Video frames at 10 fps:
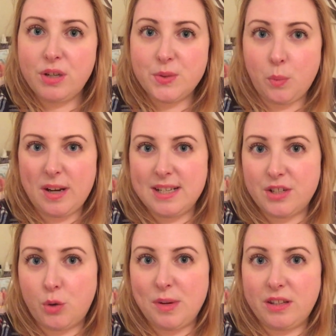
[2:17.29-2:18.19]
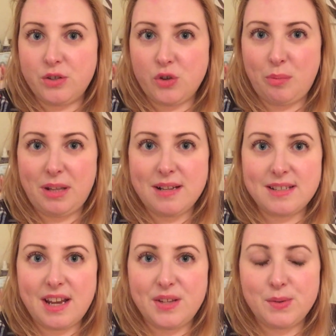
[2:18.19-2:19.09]
because we went and did our weekly shop
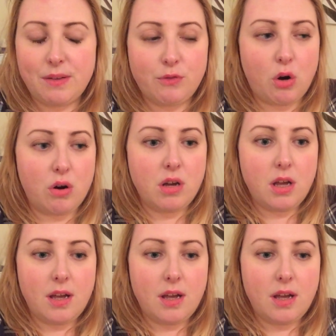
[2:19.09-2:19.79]
last night, so I've got